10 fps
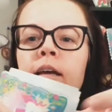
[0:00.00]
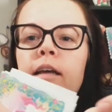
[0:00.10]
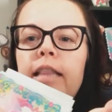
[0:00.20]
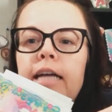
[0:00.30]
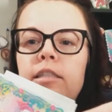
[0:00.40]

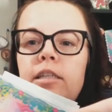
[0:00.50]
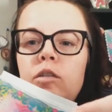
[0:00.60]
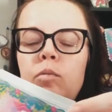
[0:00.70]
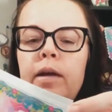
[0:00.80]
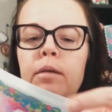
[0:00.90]
That's
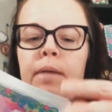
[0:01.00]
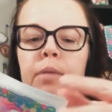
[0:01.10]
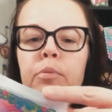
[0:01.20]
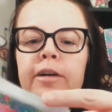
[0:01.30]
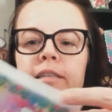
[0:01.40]
just where my
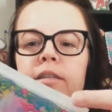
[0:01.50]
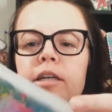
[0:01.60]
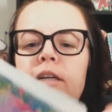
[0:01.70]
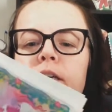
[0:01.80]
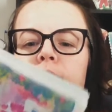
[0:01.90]

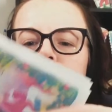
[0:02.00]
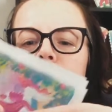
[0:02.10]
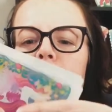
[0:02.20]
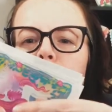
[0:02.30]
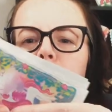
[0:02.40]
printer
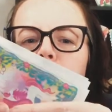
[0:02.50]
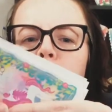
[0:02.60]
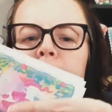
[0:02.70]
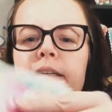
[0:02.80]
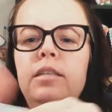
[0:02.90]
didn't
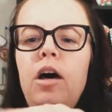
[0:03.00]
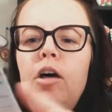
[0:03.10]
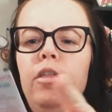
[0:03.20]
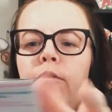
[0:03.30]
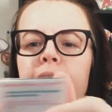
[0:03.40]
print
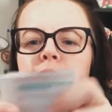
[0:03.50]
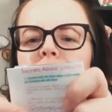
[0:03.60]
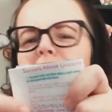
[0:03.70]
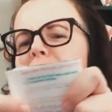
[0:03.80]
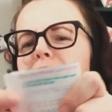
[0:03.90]
all the way to
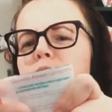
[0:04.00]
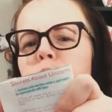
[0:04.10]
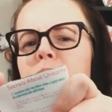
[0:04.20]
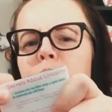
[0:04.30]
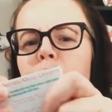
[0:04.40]
the edge,
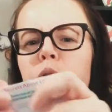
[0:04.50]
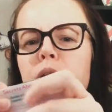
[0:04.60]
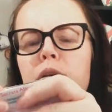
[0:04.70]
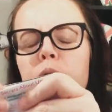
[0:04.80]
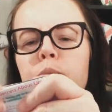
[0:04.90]
which
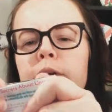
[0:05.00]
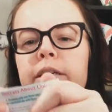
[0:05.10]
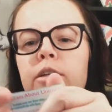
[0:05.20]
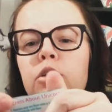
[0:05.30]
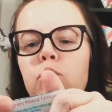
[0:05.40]
most home
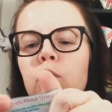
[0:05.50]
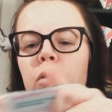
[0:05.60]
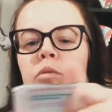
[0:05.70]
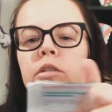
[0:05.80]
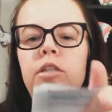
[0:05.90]
printers
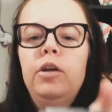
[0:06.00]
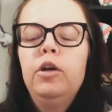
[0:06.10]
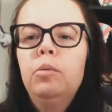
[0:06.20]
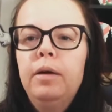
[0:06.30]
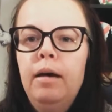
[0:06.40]
won't. So
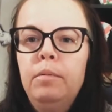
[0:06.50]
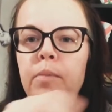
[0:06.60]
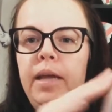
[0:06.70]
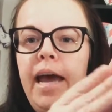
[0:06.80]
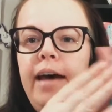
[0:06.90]
you'll
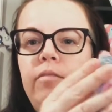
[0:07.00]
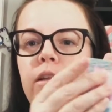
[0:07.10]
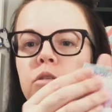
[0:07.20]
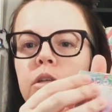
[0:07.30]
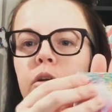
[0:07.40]
probably have
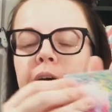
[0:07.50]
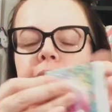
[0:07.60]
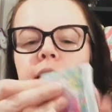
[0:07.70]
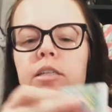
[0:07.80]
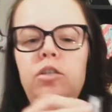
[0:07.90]
those little
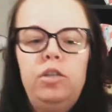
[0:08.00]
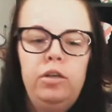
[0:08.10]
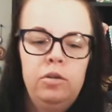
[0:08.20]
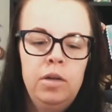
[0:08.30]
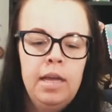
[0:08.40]
edges
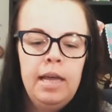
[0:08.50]
too.